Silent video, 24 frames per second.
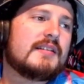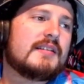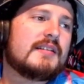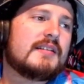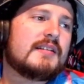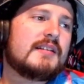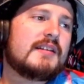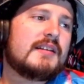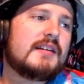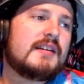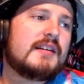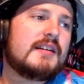
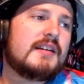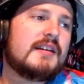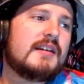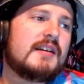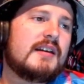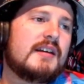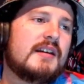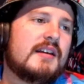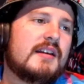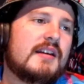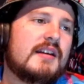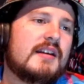Mm-hmm.
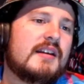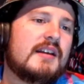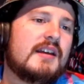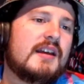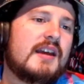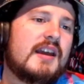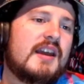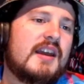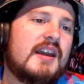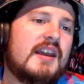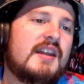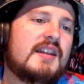
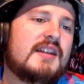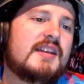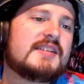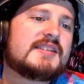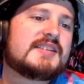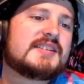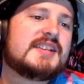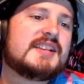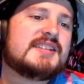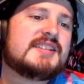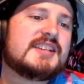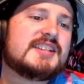And it's
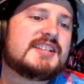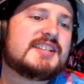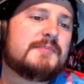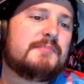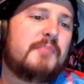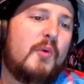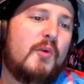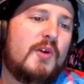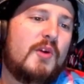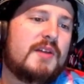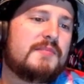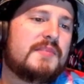the
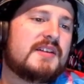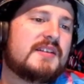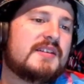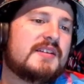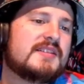disappointment